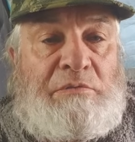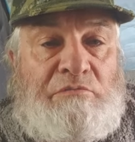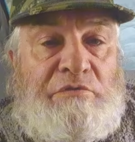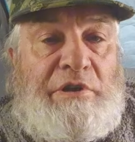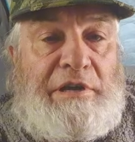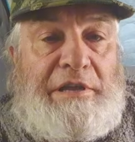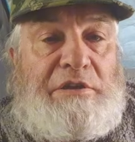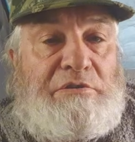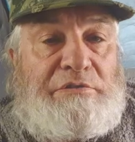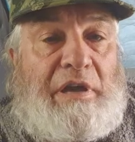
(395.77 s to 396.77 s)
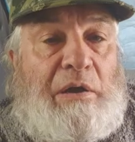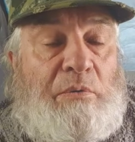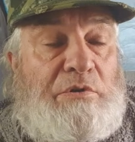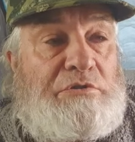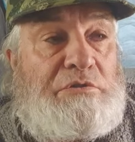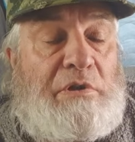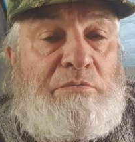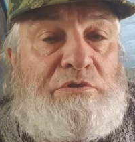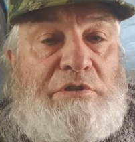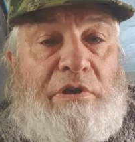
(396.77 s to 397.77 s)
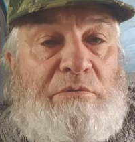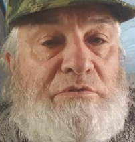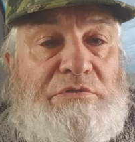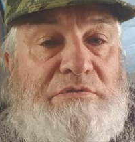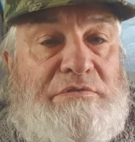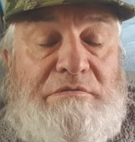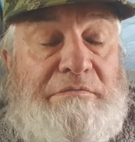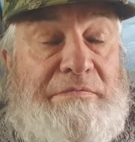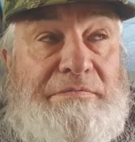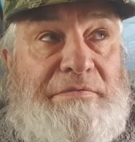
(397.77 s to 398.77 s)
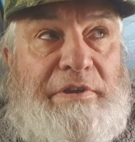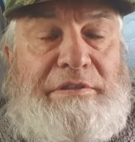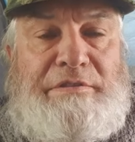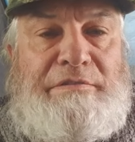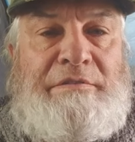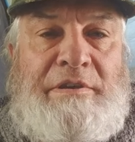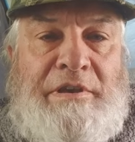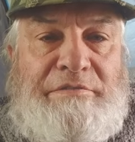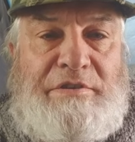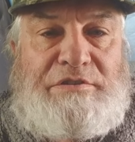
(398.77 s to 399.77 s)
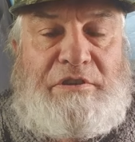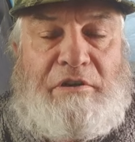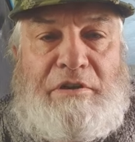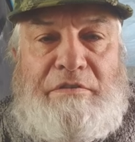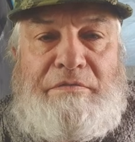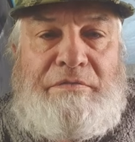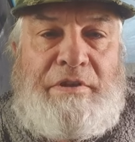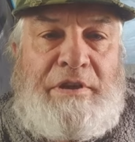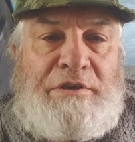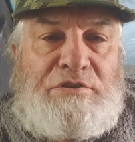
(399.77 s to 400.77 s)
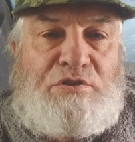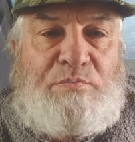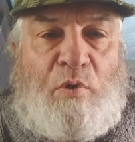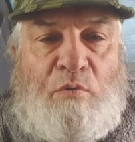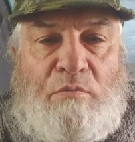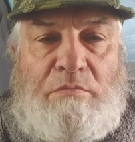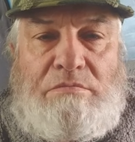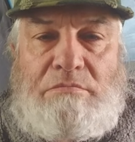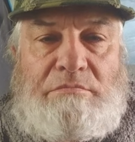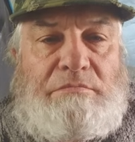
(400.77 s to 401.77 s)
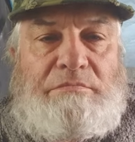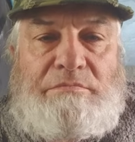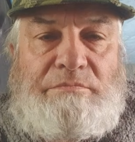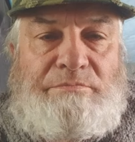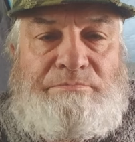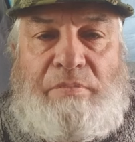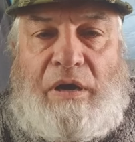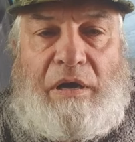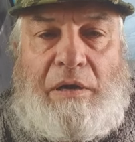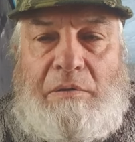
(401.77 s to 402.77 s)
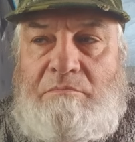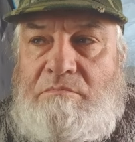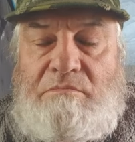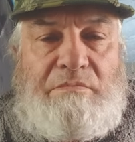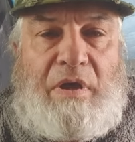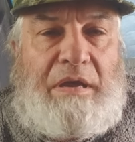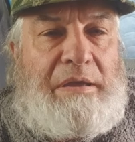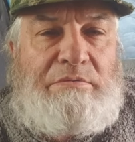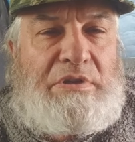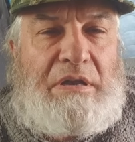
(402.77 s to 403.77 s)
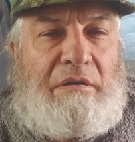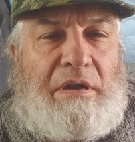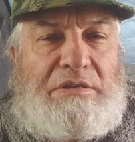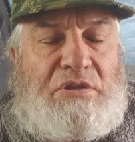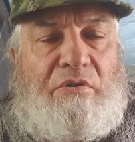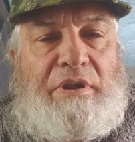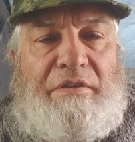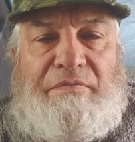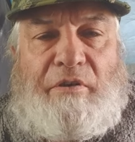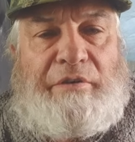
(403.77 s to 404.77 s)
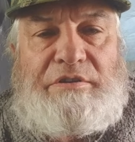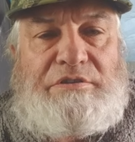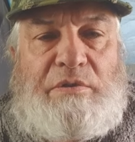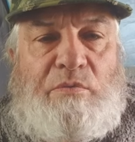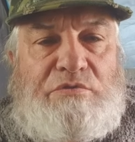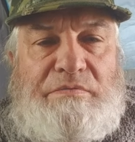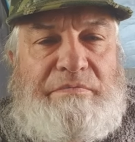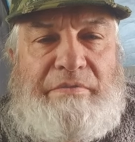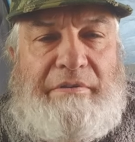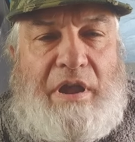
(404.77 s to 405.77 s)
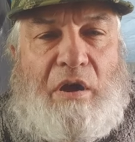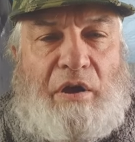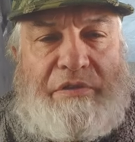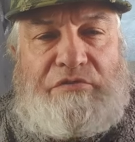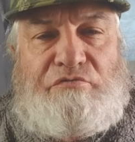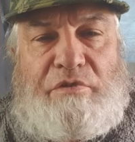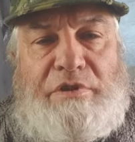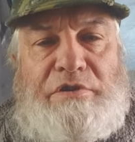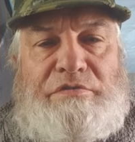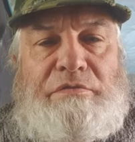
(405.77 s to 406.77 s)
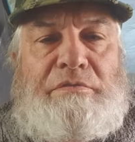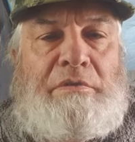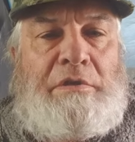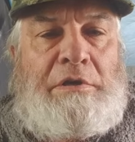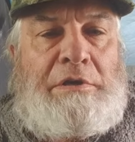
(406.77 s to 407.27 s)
really good. That was. I was sort of in this kind of small. It was like a tiny forest. It wasn't very high, the trees, and